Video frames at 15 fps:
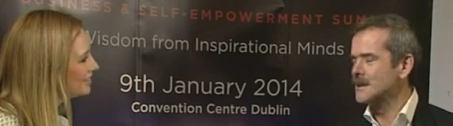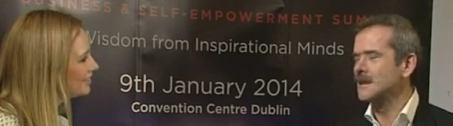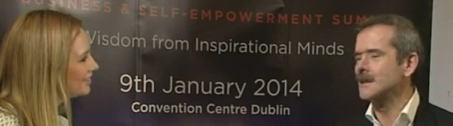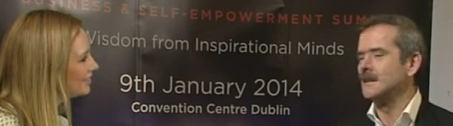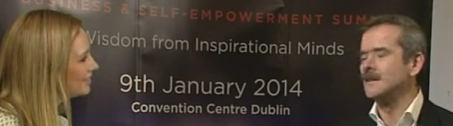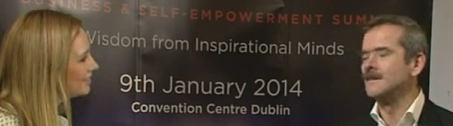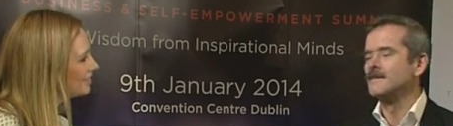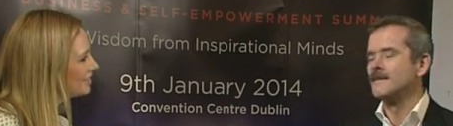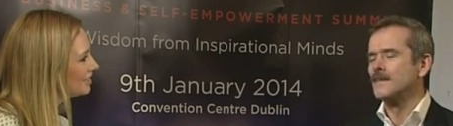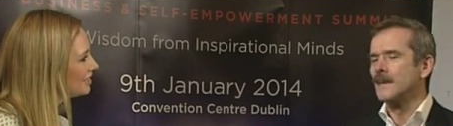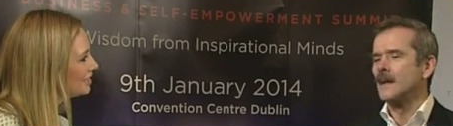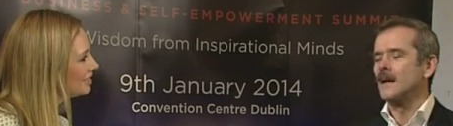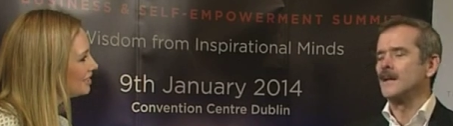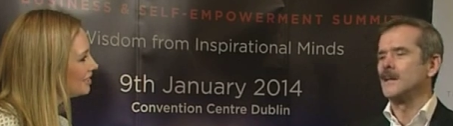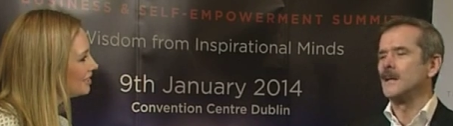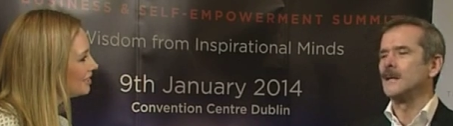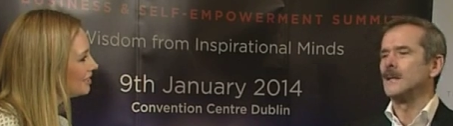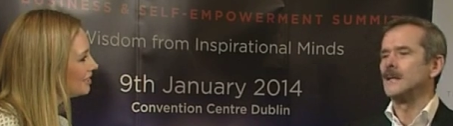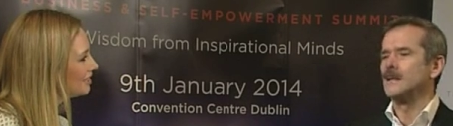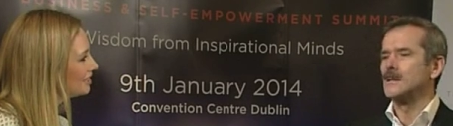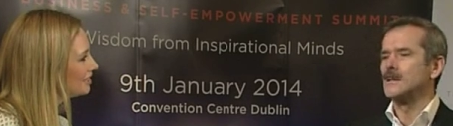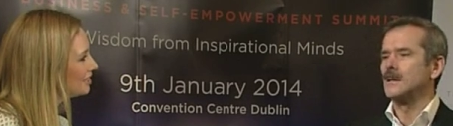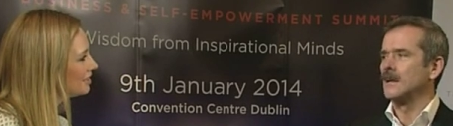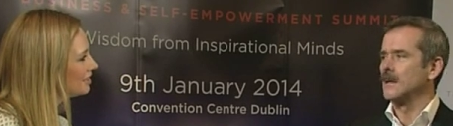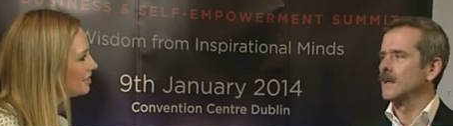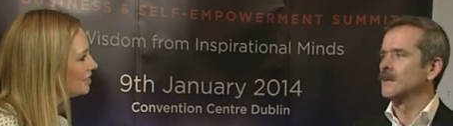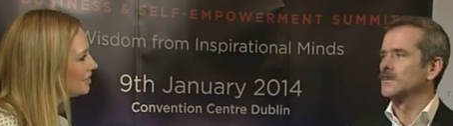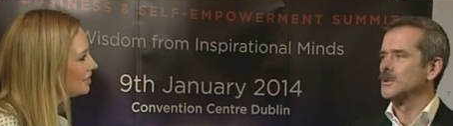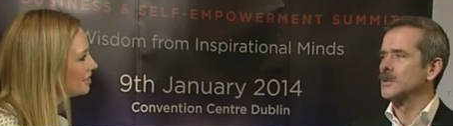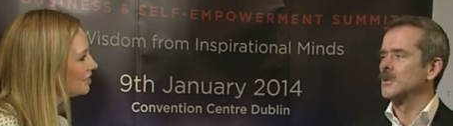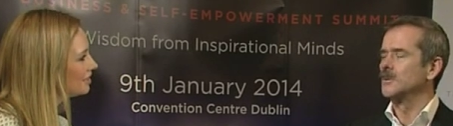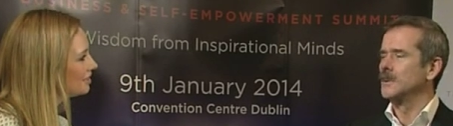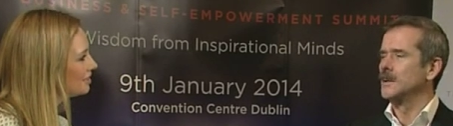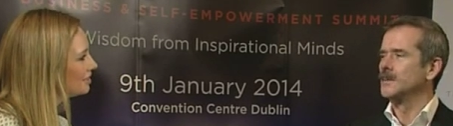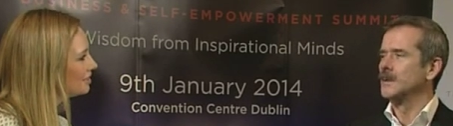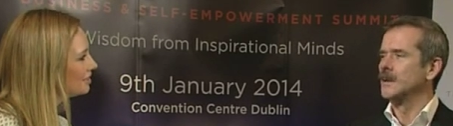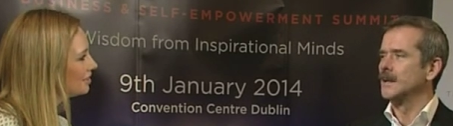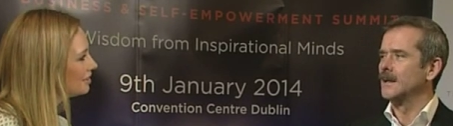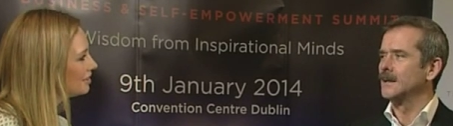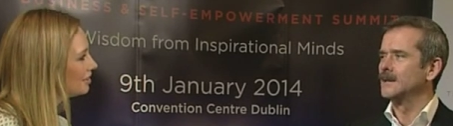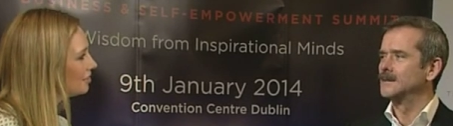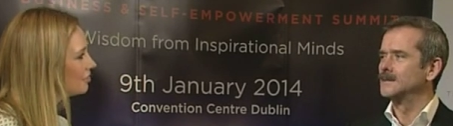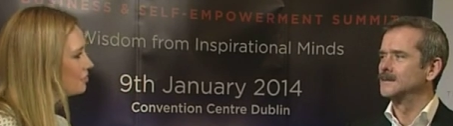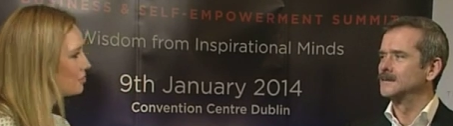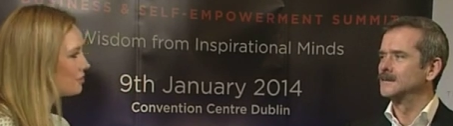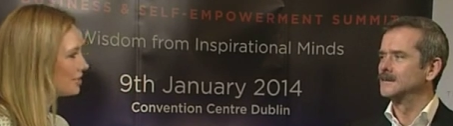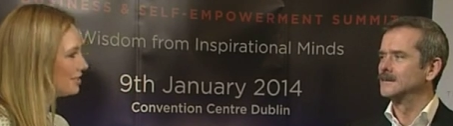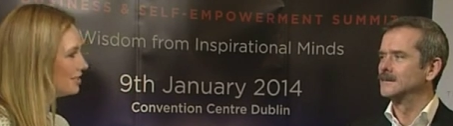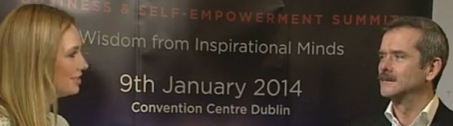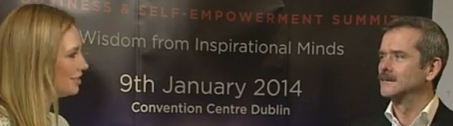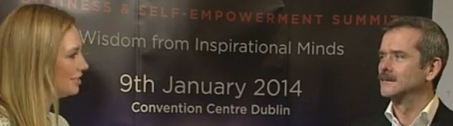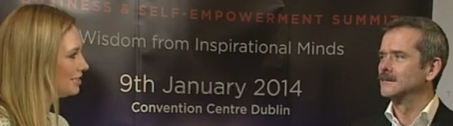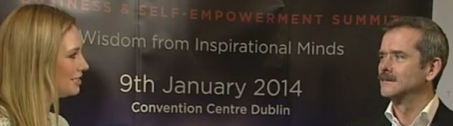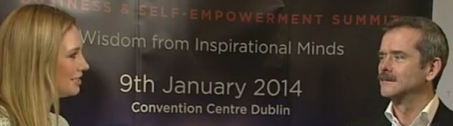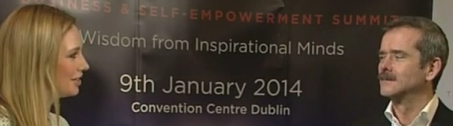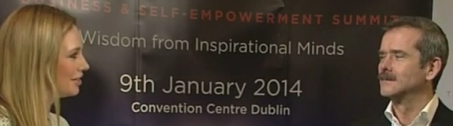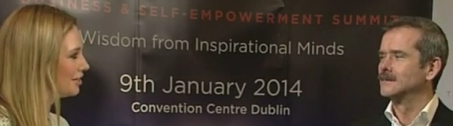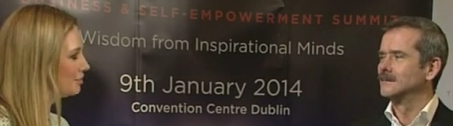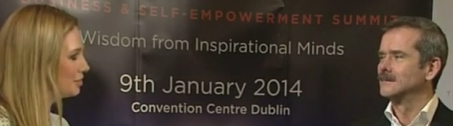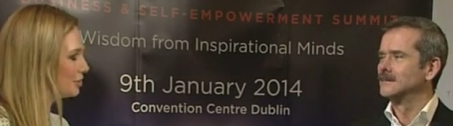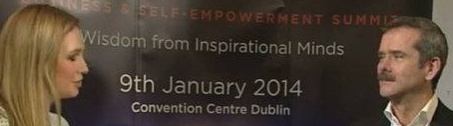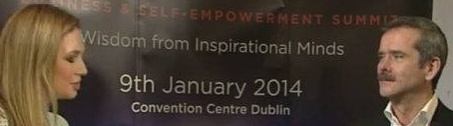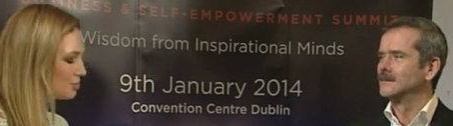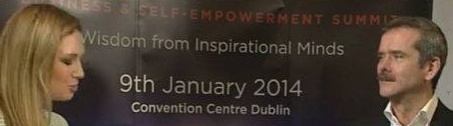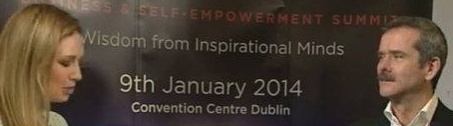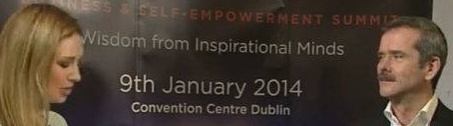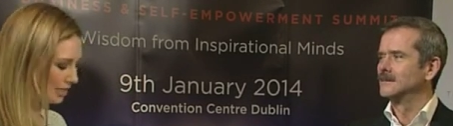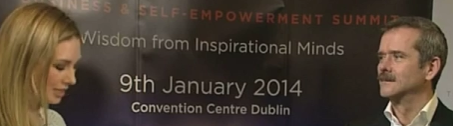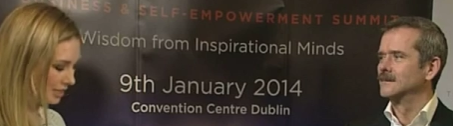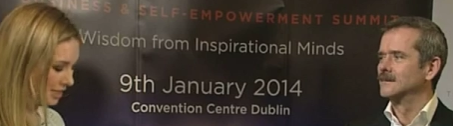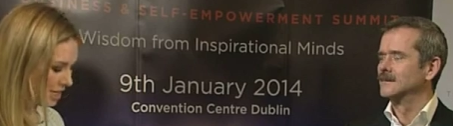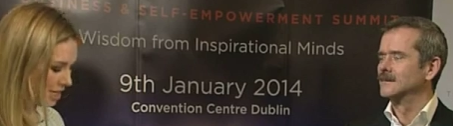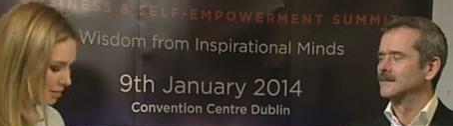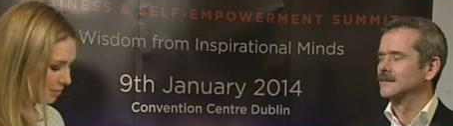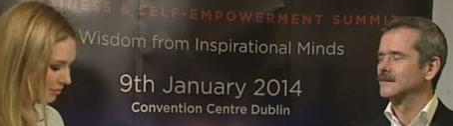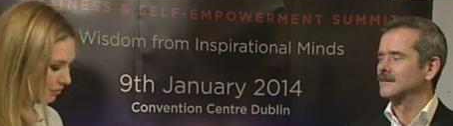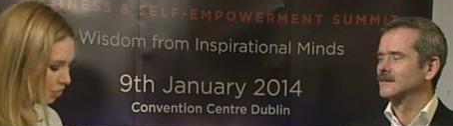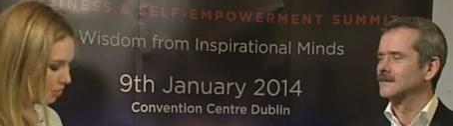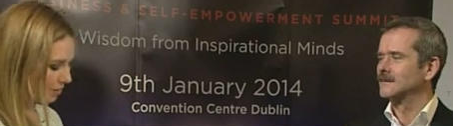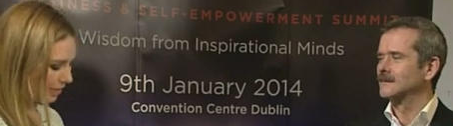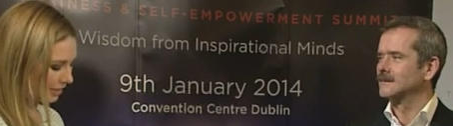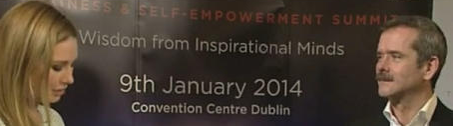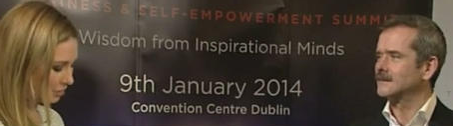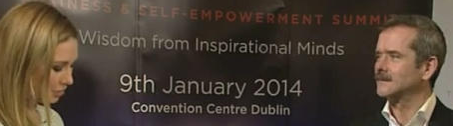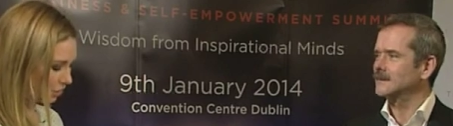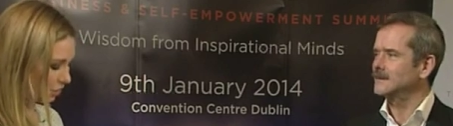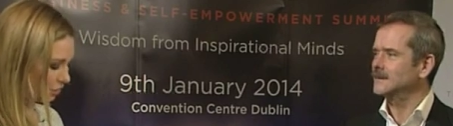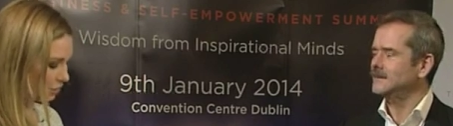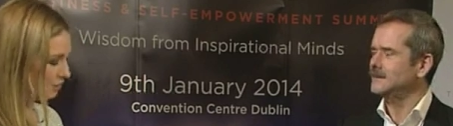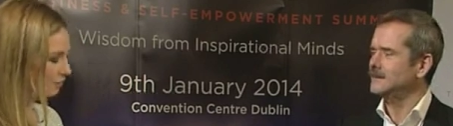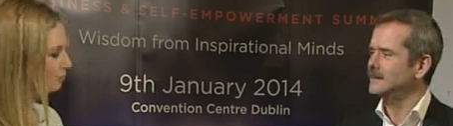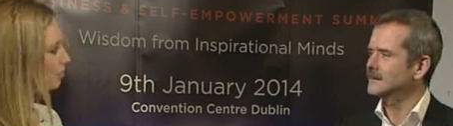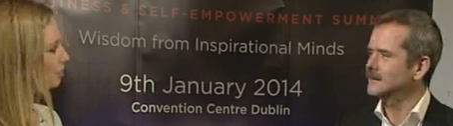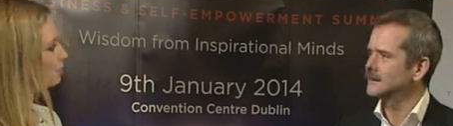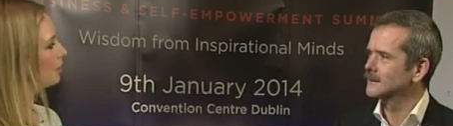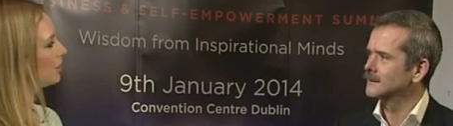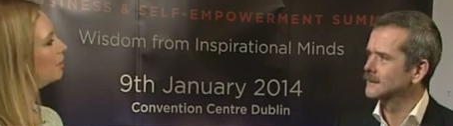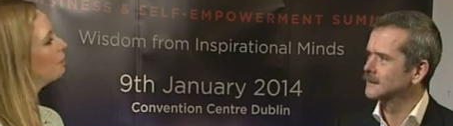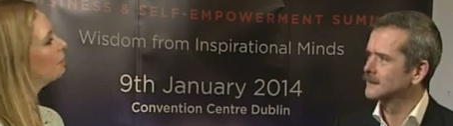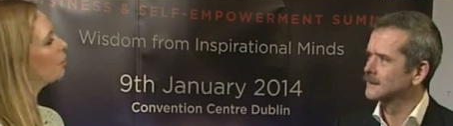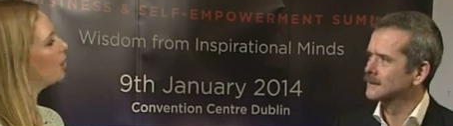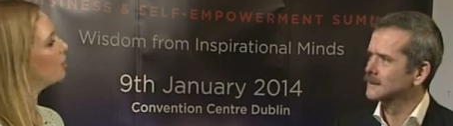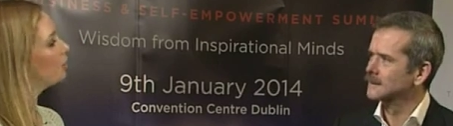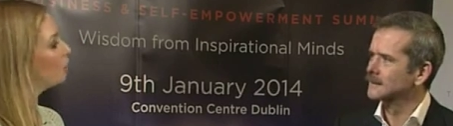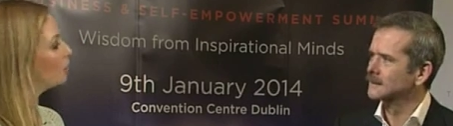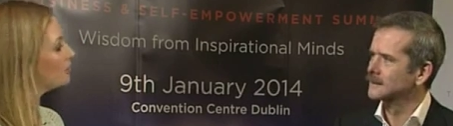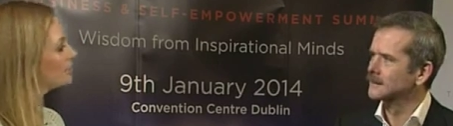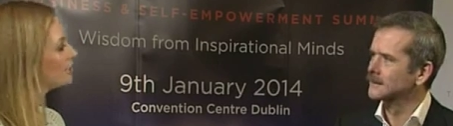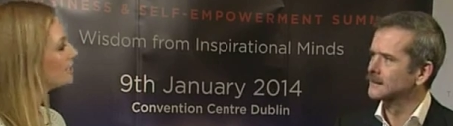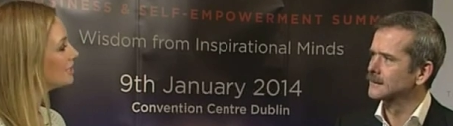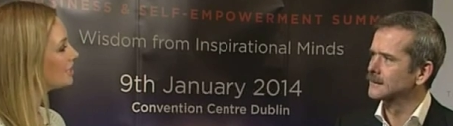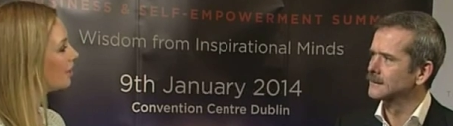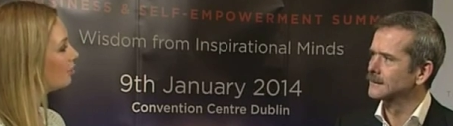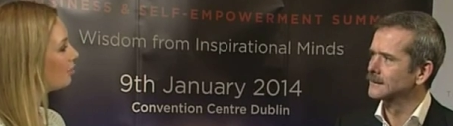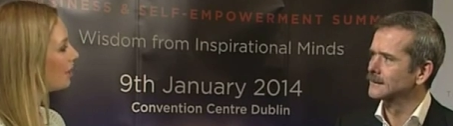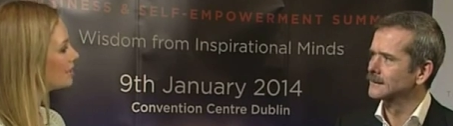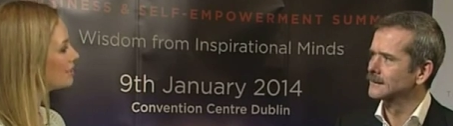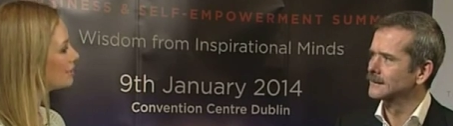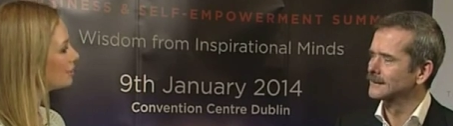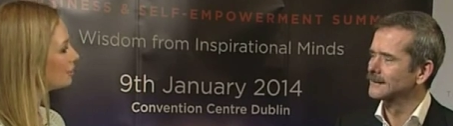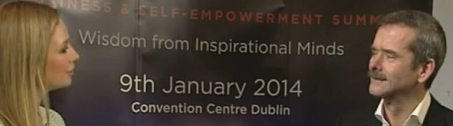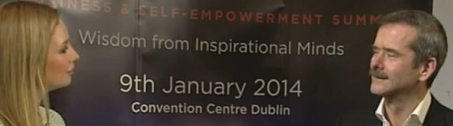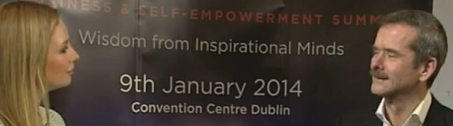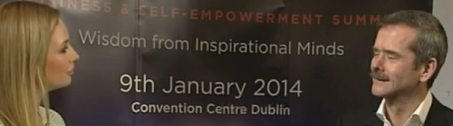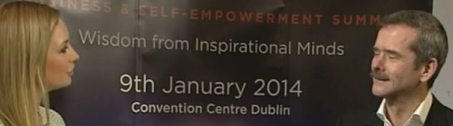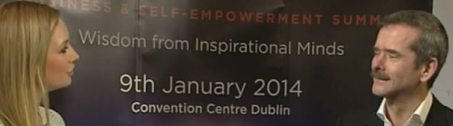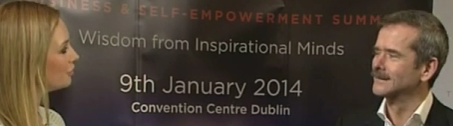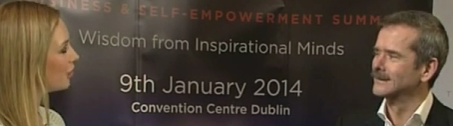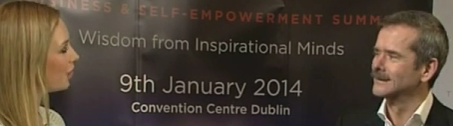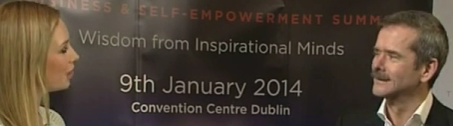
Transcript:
Speaker 1: son, I think that song helped show people that.
Speaker 2: Of course it did, yeah, it was just brilliant. Before we let you go, you've been appointed ambassador for